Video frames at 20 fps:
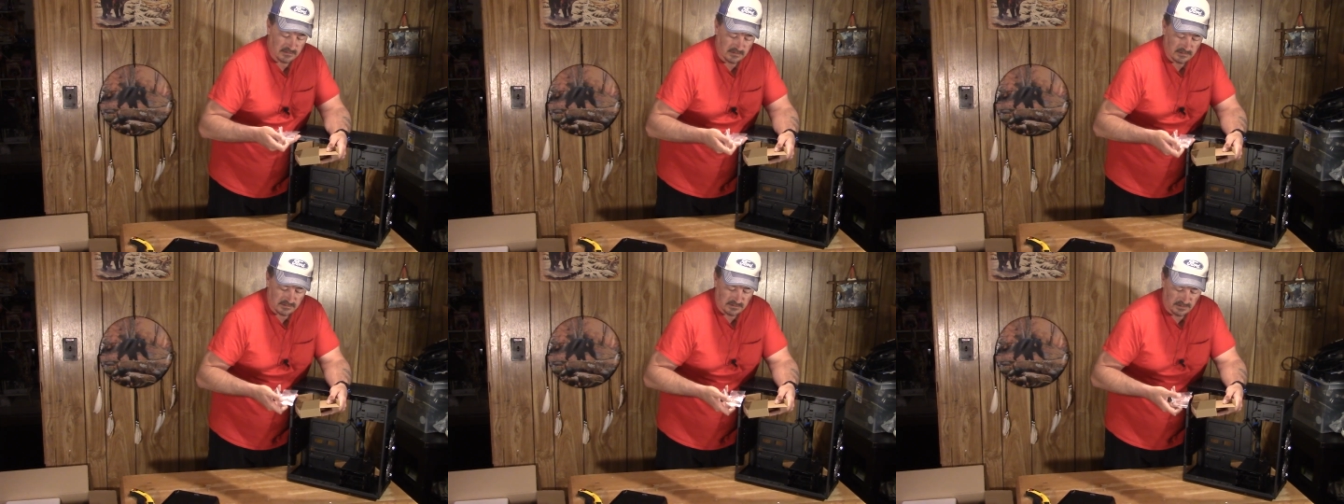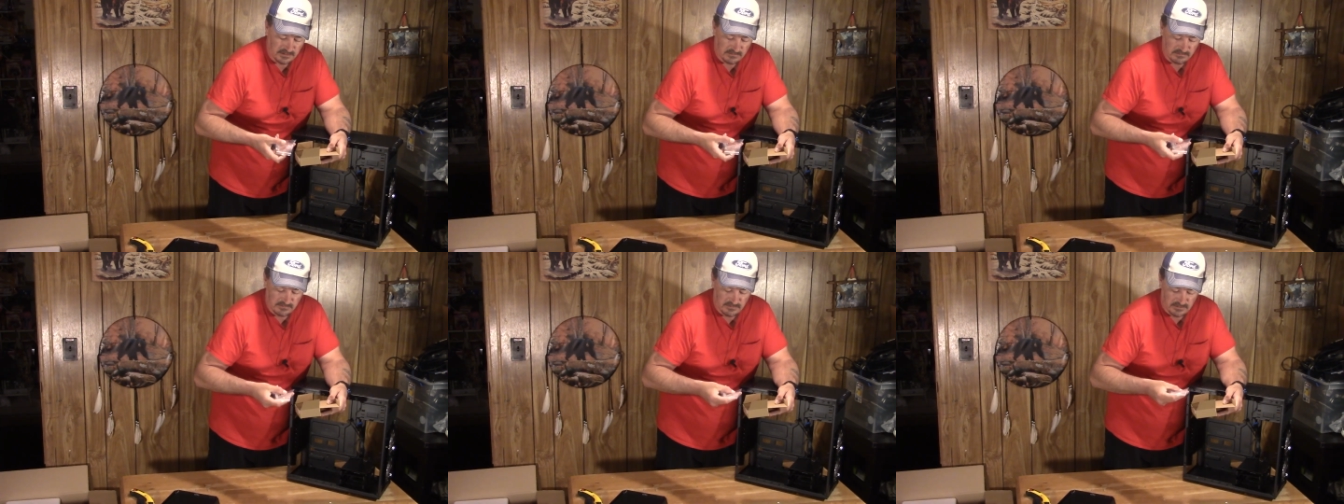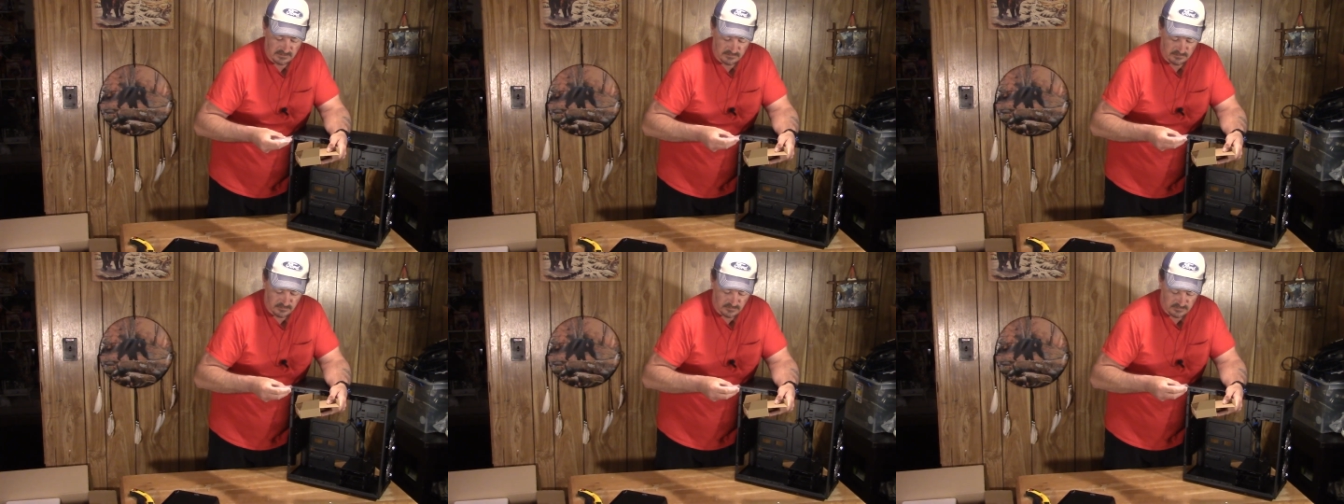looks like your
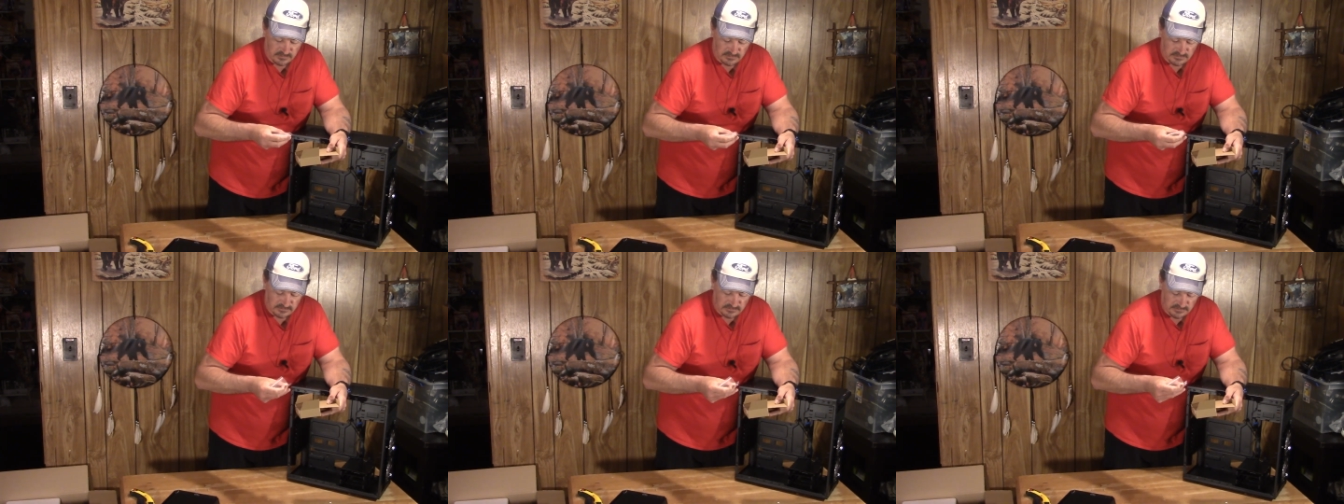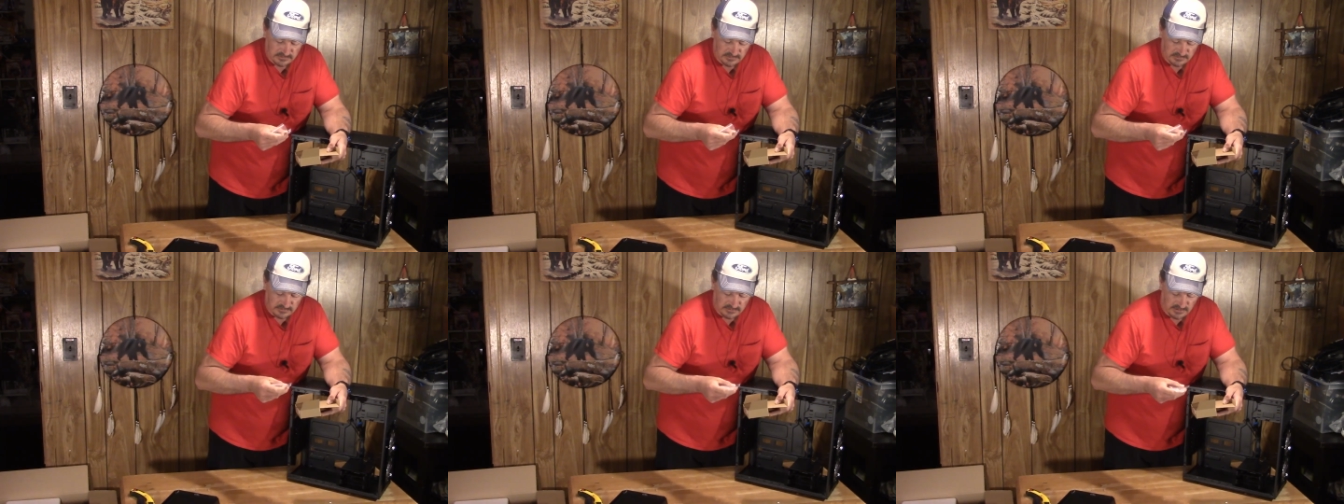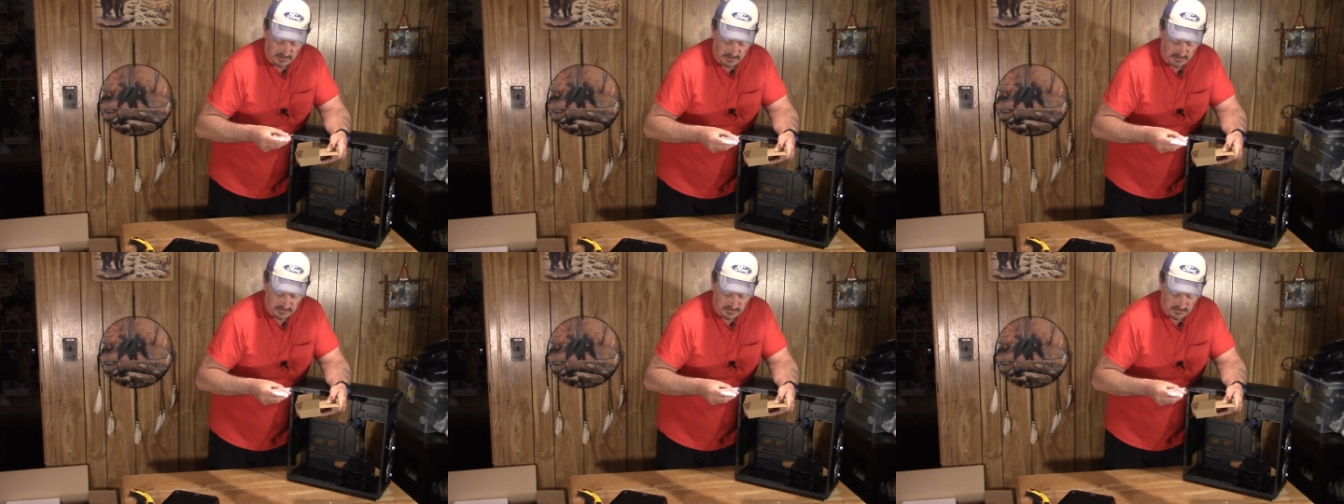motherboard screws
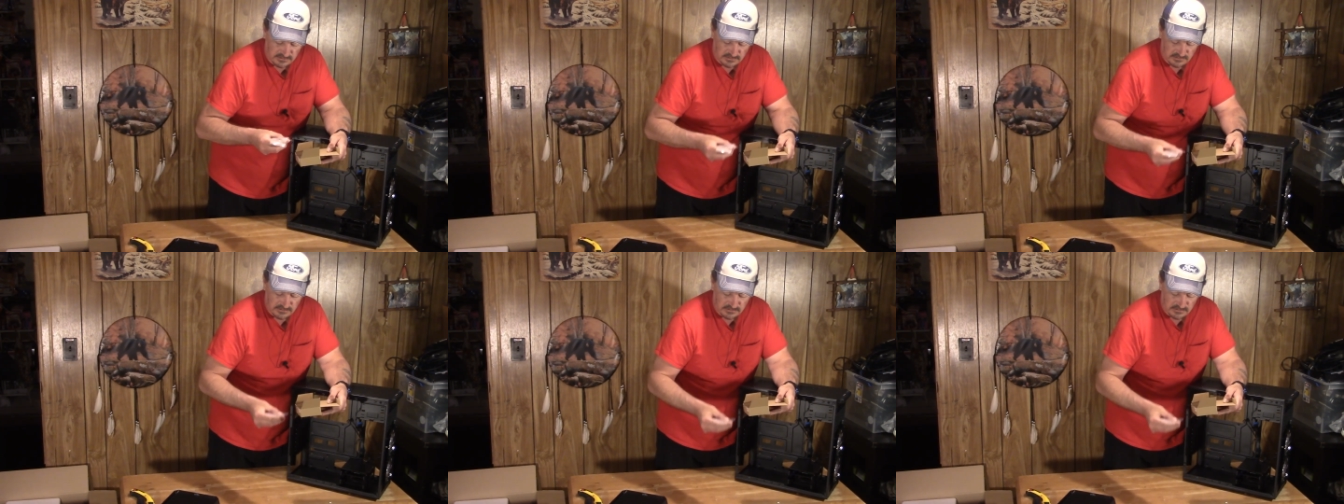there.